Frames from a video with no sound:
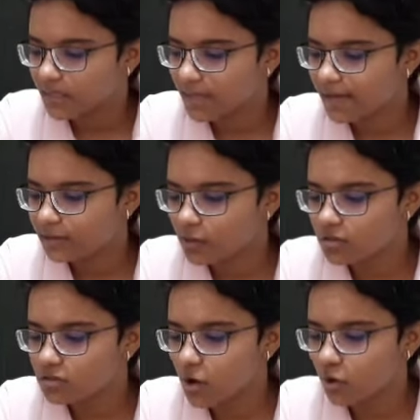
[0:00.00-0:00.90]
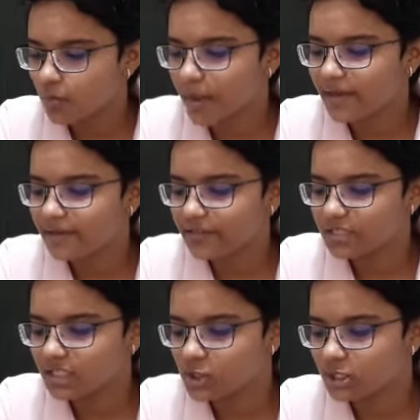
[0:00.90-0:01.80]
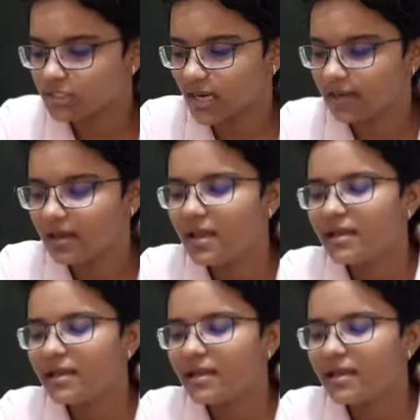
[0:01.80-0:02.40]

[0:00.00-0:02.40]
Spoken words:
electrons occupy interstitial site.